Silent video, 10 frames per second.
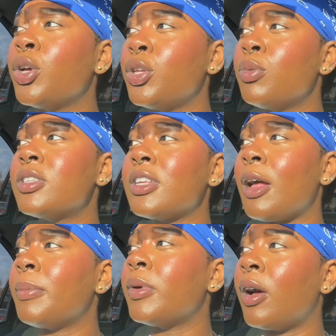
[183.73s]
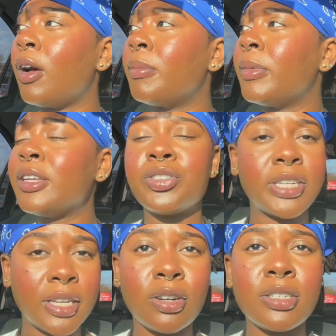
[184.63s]
will stop
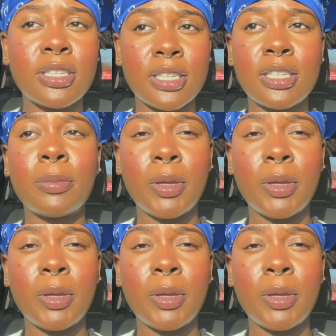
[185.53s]
entertaining narcissistic